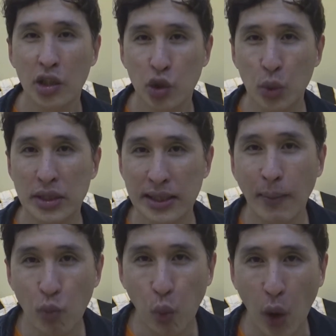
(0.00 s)
to
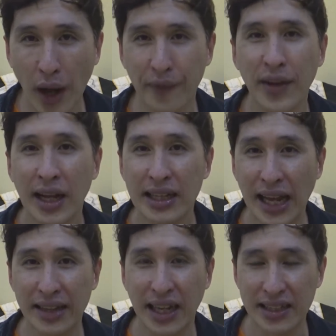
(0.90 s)
someone
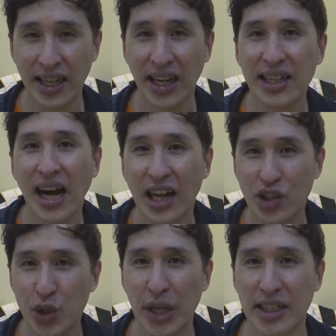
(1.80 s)
that they think are
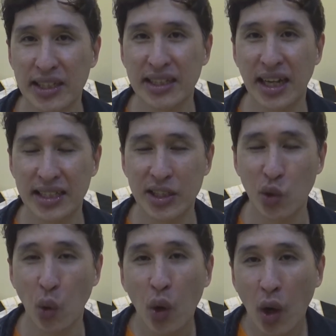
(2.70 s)
threatening their
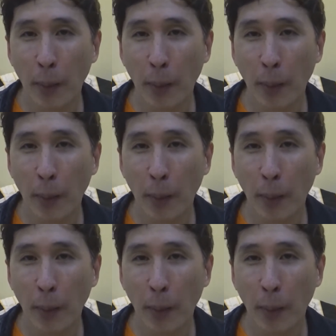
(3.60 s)
ego,